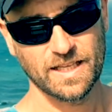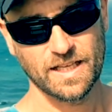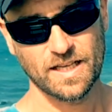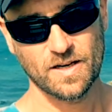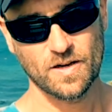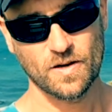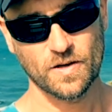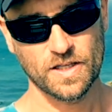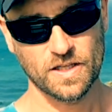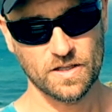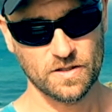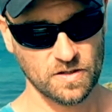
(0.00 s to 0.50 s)
You
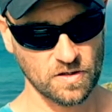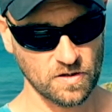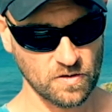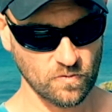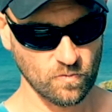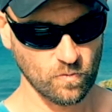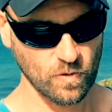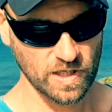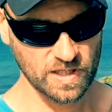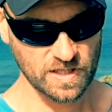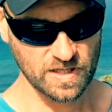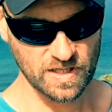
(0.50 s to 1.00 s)
know, you
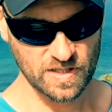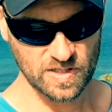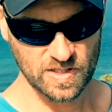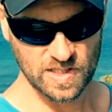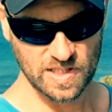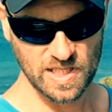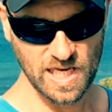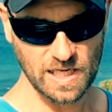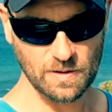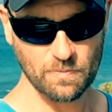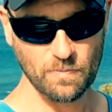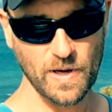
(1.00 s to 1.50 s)
want the
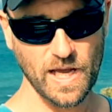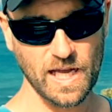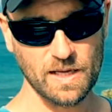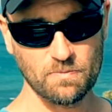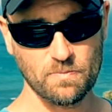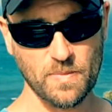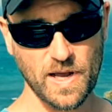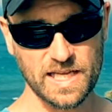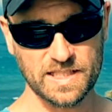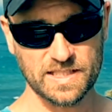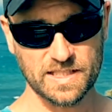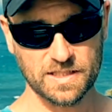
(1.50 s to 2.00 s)
stick bait
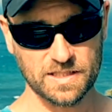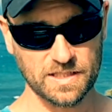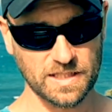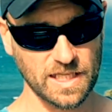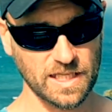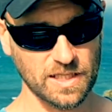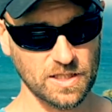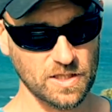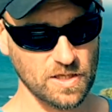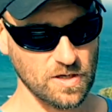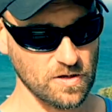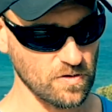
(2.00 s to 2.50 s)
basically
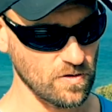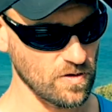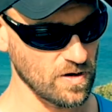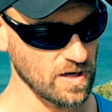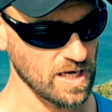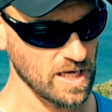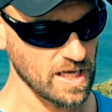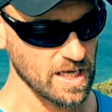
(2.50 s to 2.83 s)
to